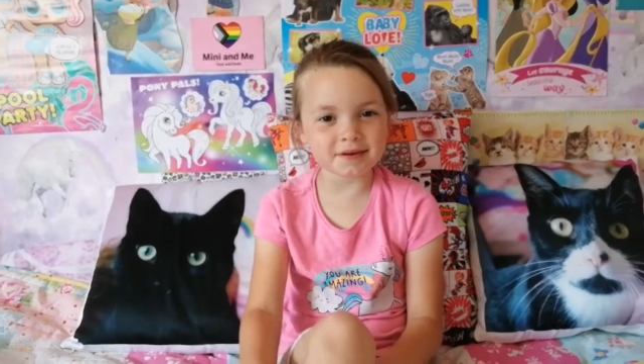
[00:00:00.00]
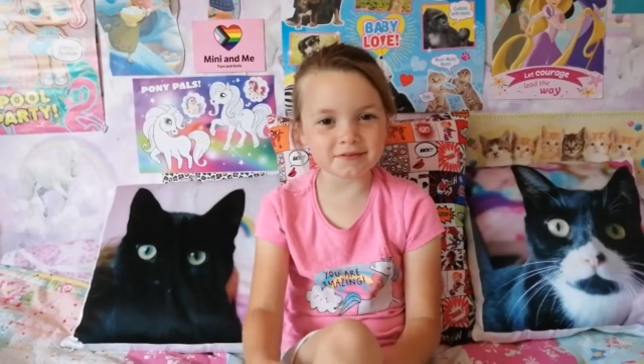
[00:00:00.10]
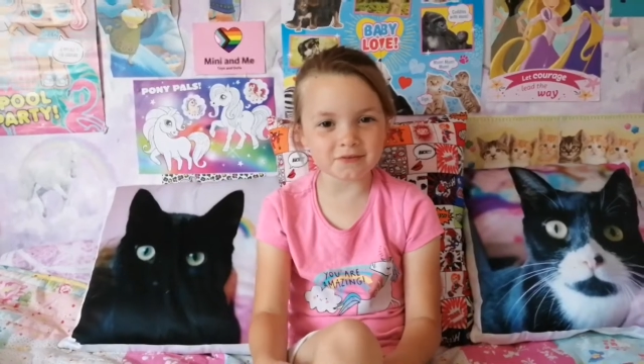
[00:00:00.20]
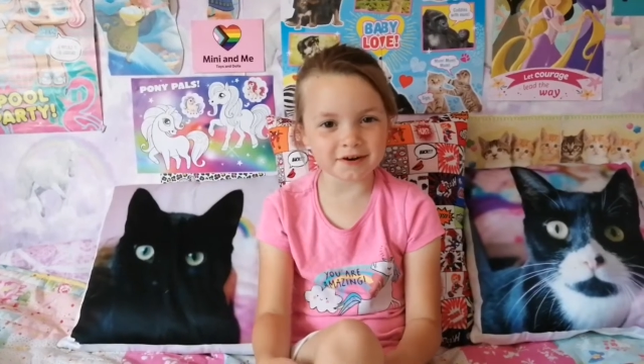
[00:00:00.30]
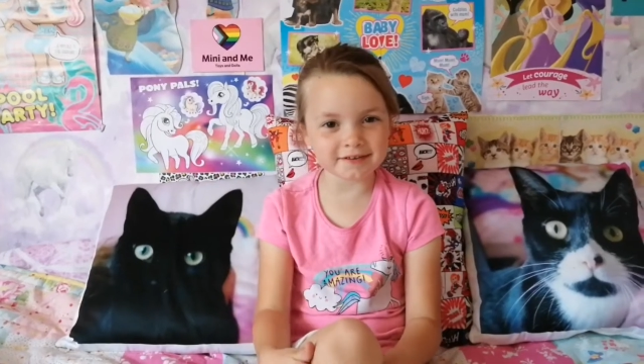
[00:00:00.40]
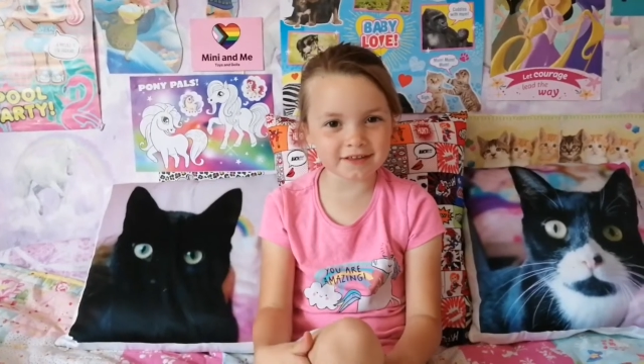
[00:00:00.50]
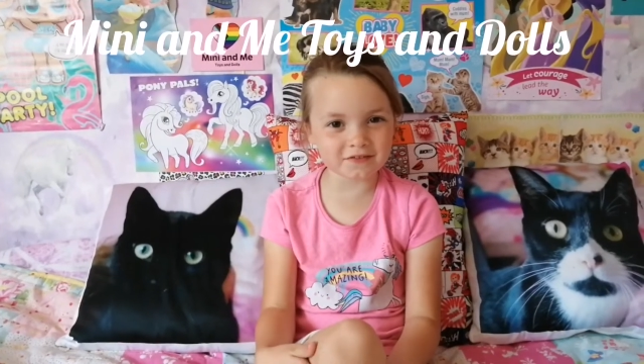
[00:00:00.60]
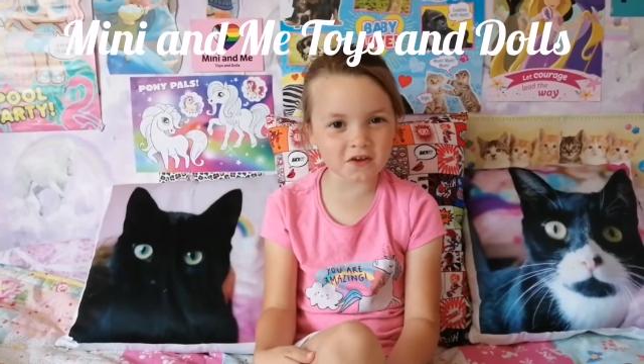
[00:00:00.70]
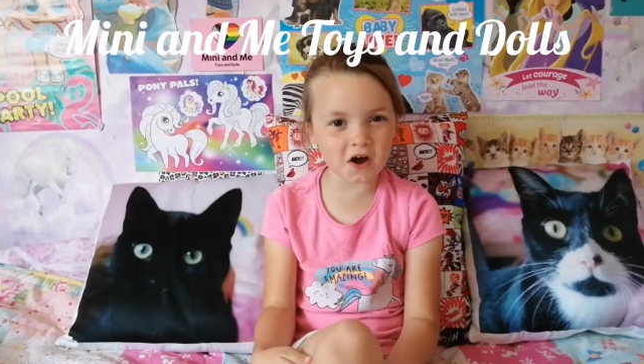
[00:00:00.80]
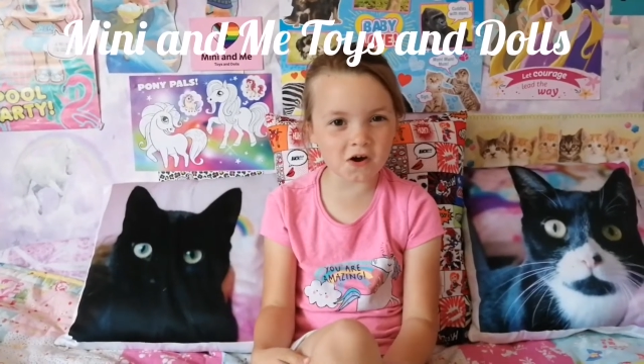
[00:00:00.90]
me toys
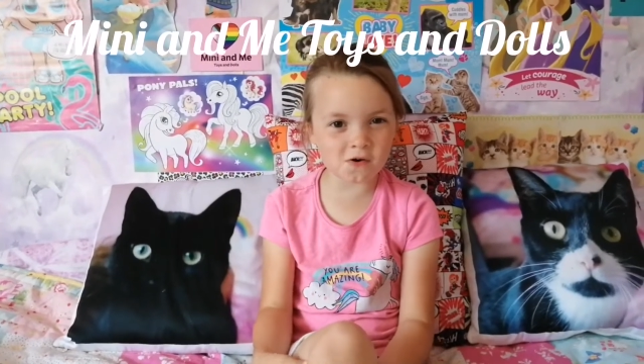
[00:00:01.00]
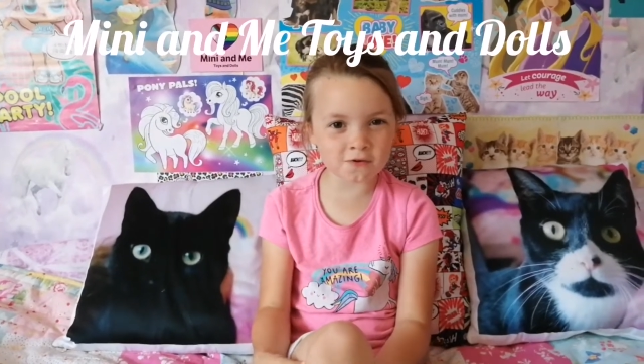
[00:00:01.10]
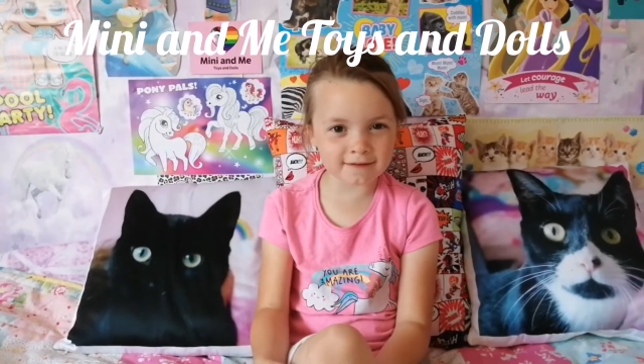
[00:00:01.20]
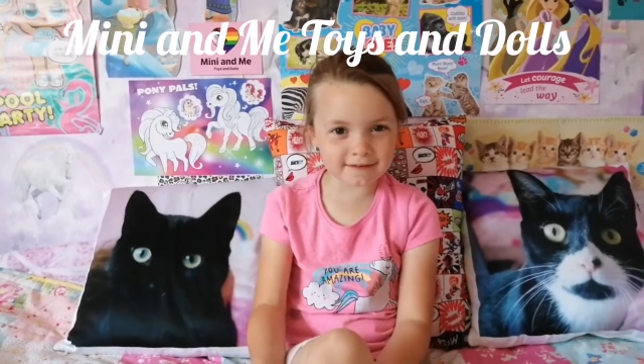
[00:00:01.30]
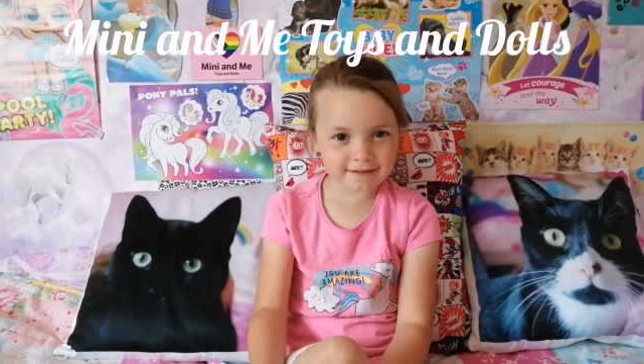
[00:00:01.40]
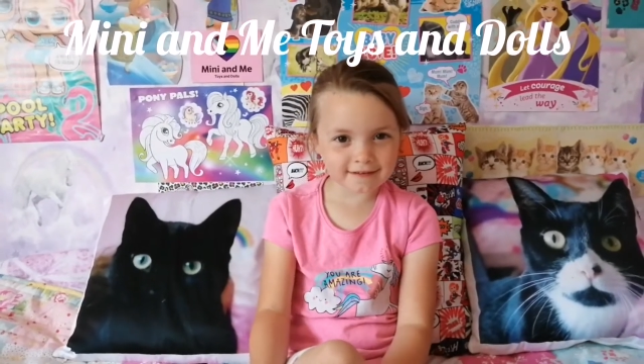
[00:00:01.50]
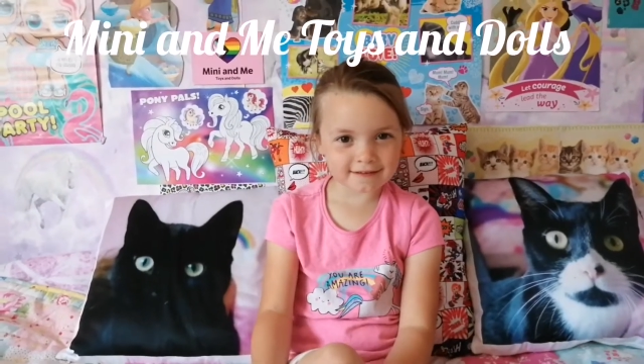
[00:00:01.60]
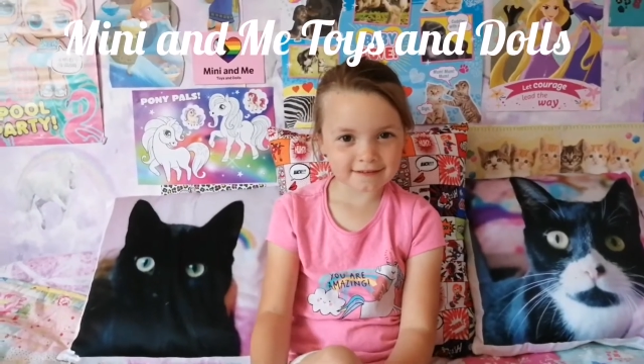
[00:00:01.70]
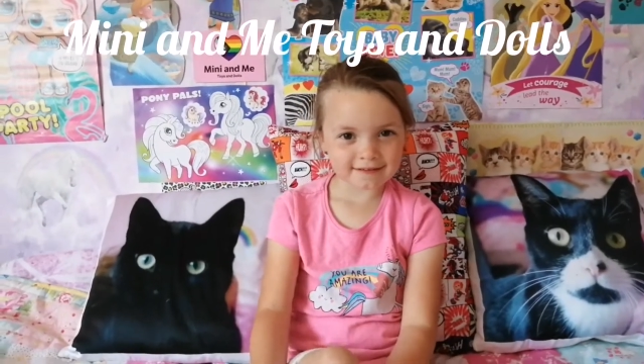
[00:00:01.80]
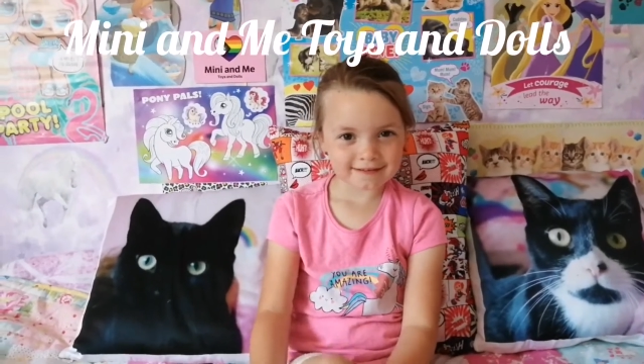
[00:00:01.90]
and dolls.
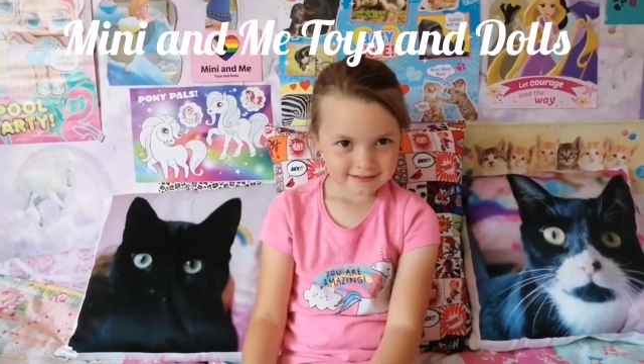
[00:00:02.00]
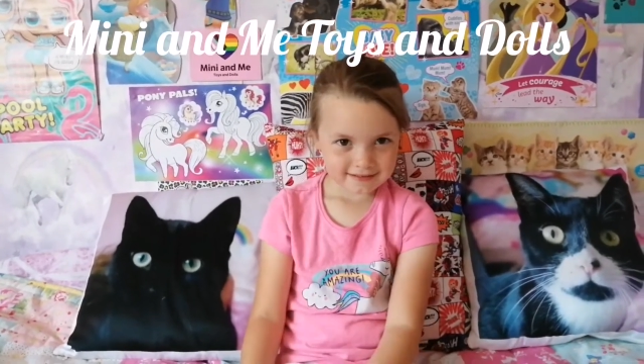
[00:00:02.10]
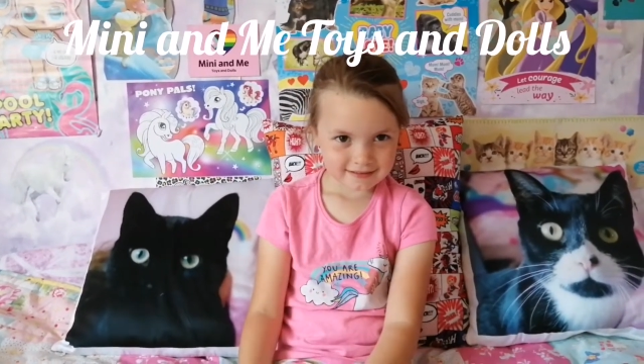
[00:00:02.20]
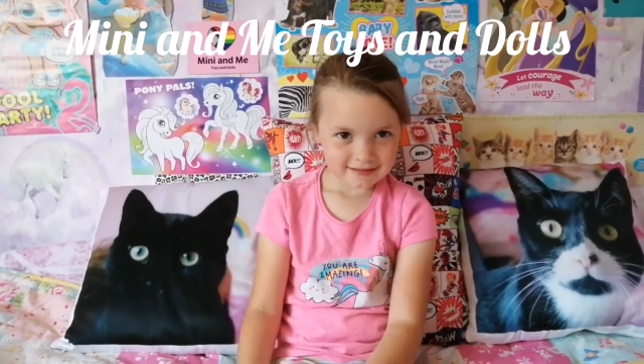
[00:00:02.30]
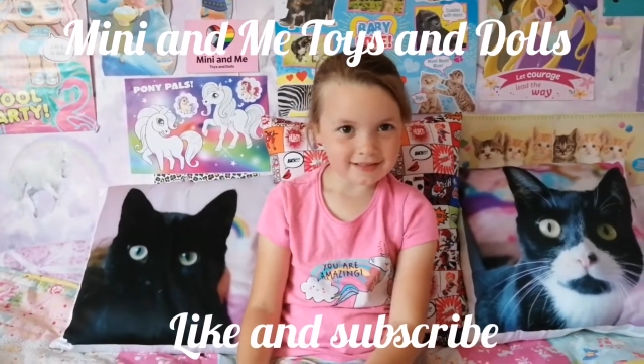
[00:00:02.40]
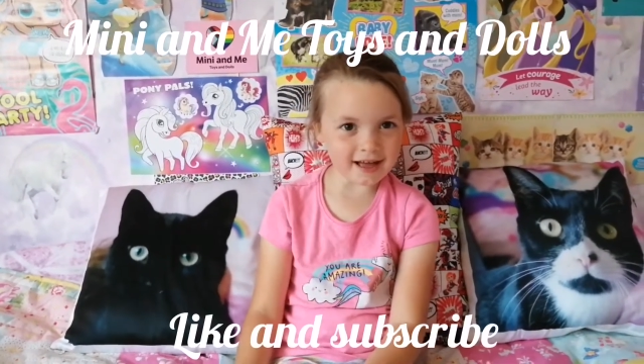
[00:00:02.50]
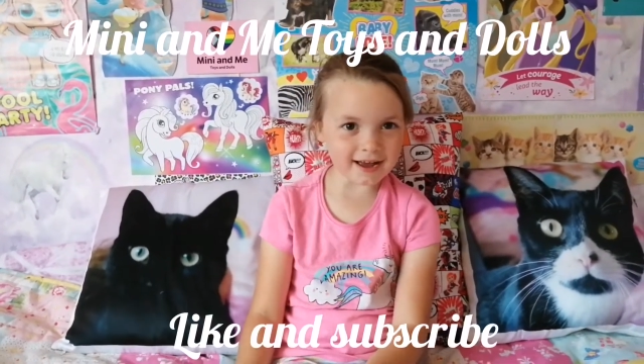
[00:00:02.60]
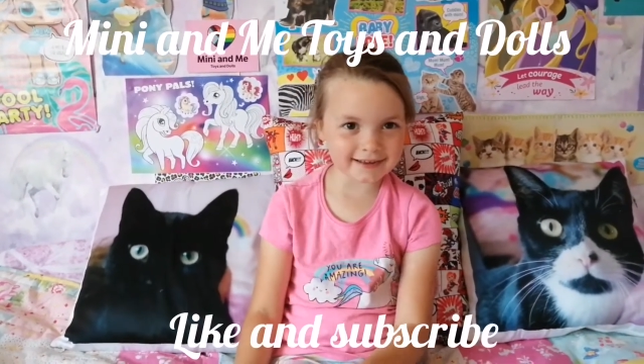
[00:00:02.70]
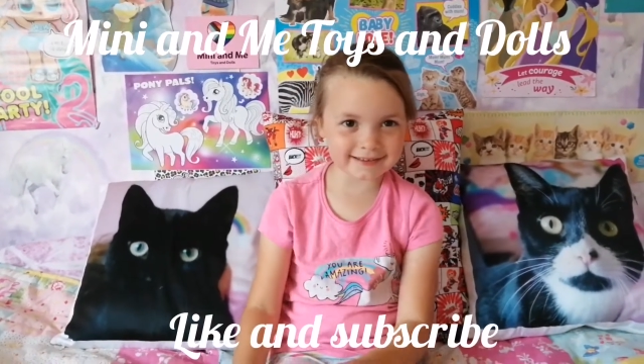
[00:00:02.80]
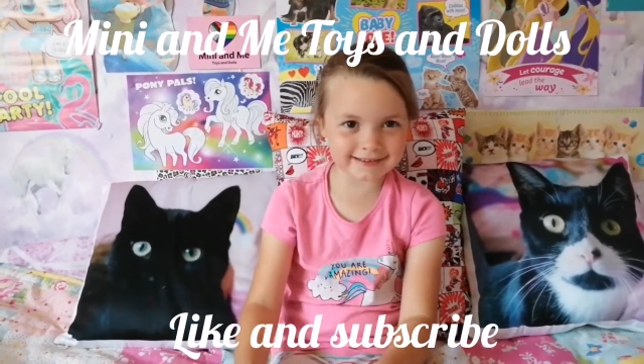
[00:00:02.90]

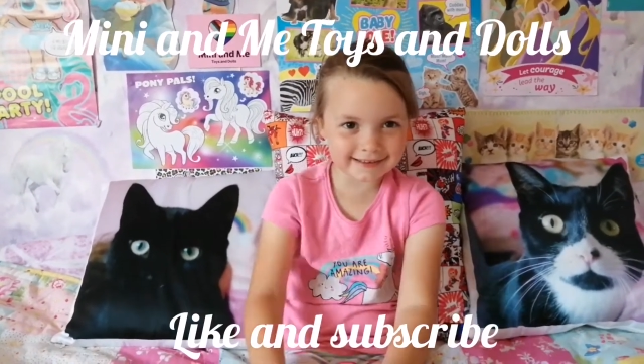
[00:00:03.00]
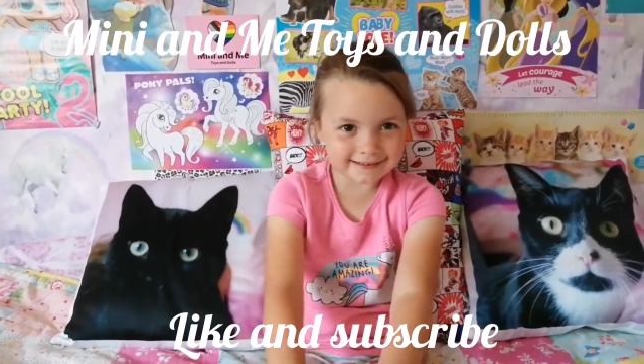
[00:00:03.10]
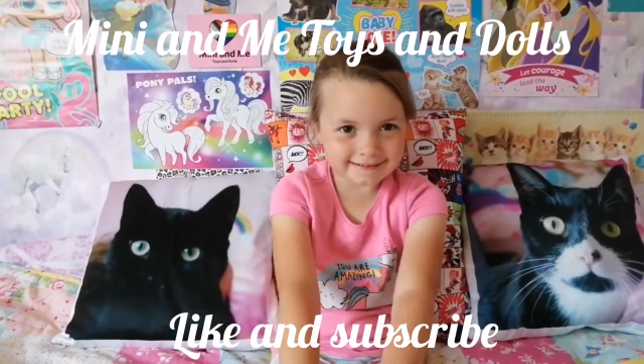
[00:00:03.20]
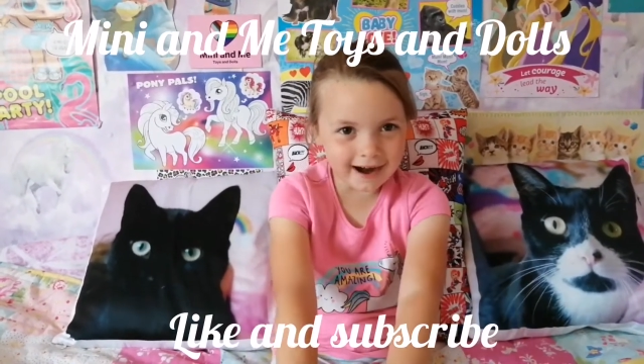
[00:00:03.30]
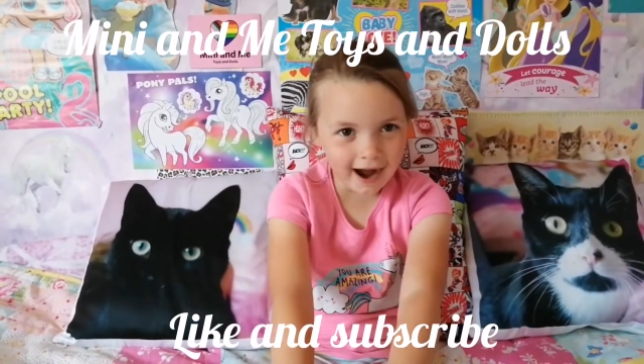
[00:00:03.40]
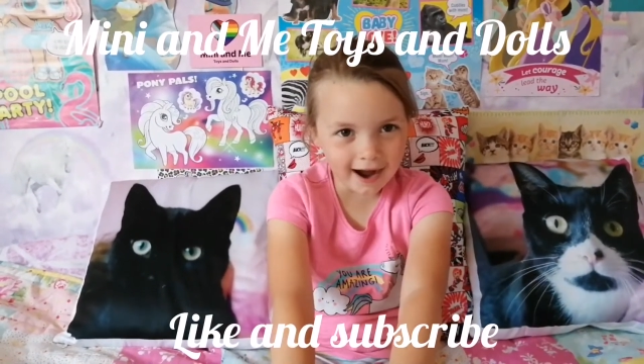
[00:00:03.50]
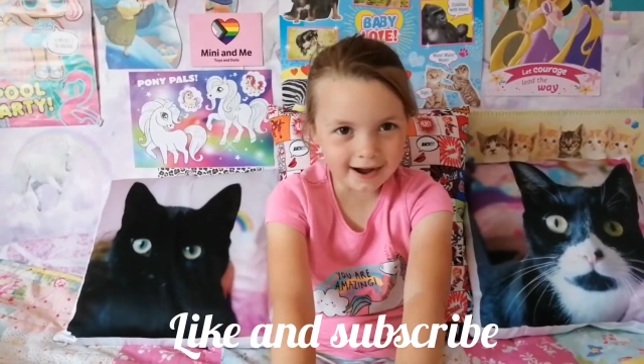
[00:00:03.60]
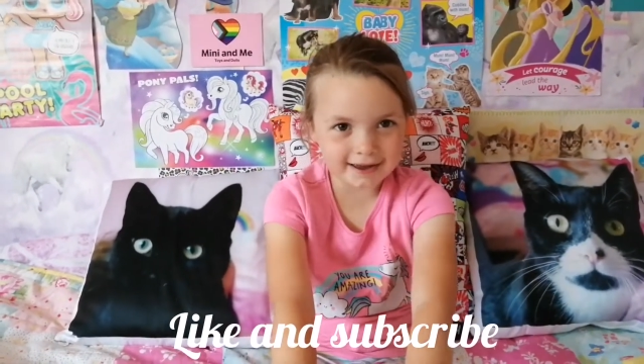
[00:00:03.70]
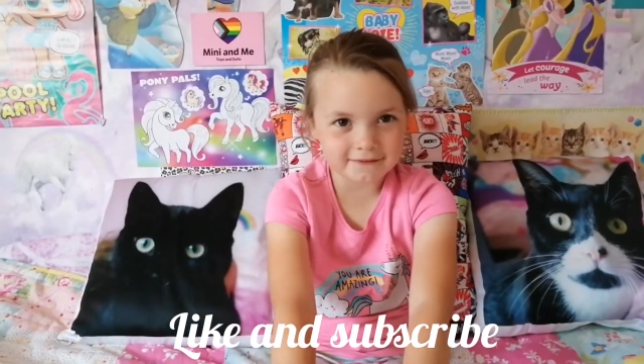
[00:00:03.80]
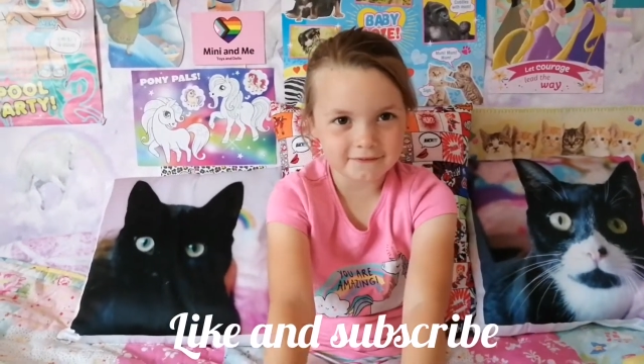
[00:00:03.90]
Like and
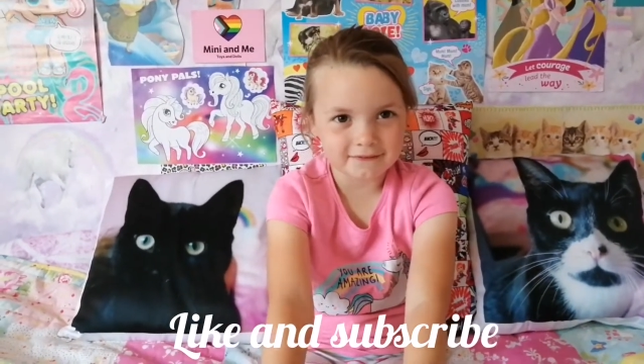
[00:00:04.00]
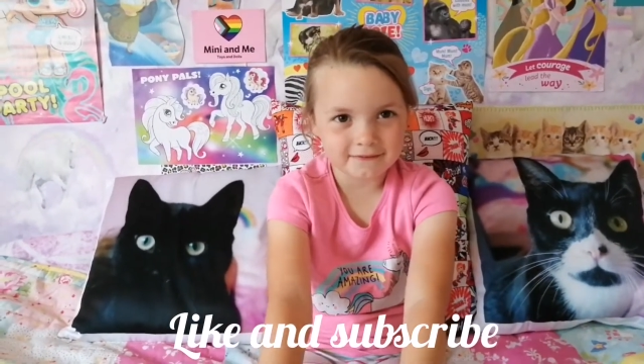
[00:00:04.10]
subscribe.